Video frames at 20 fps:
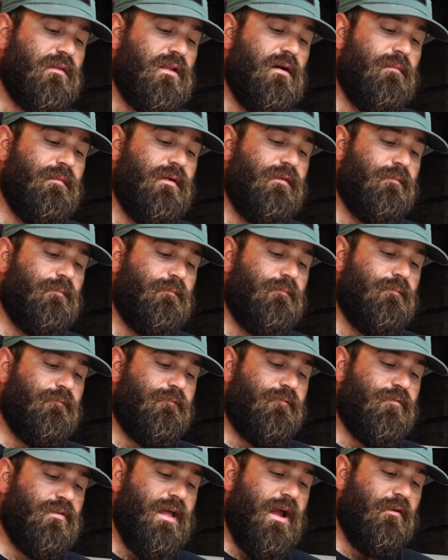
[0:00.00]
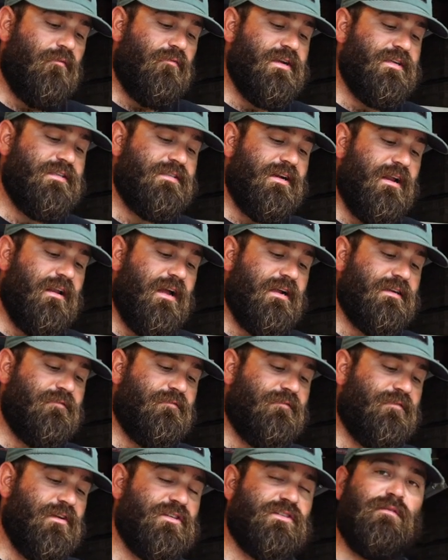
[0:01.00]
And for that reason, I like to
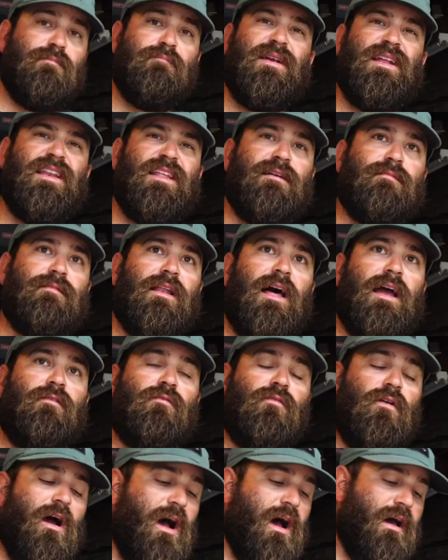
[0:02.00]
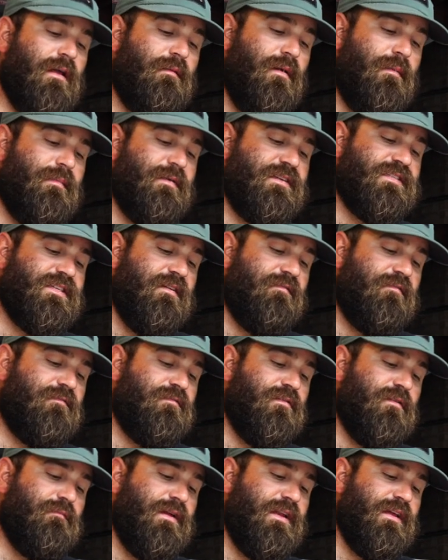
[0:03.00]
fish a medium light rod, maybe a 7
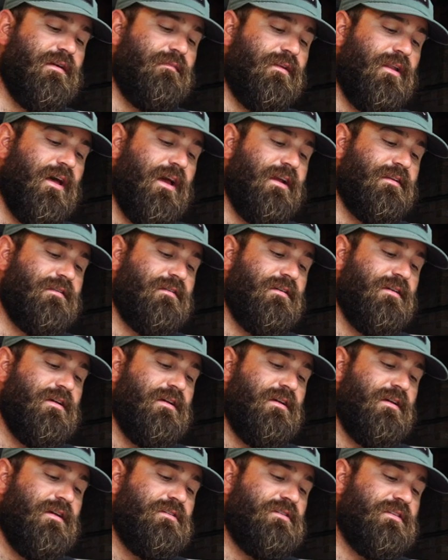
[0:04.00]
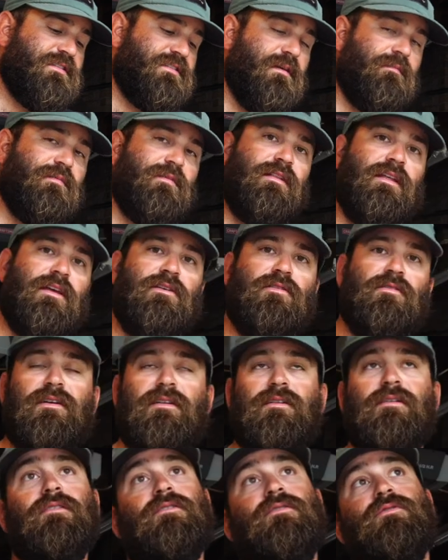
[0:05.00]
foot medium light, just something that you
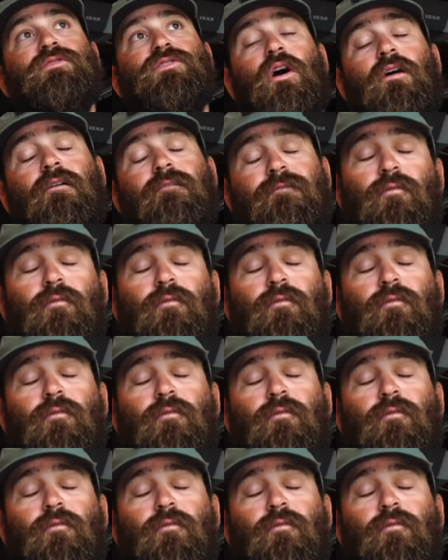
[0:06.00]
can use all